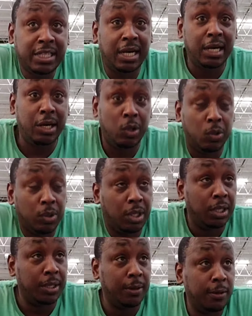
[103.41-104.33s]

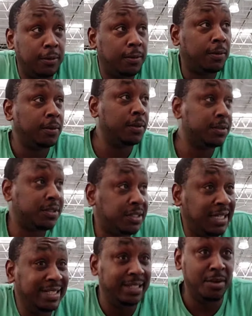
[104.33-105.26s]
call
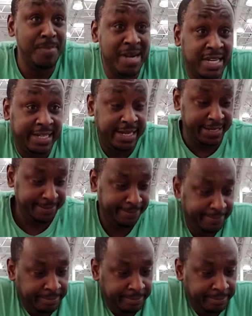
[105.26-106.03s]
Sunday the money day.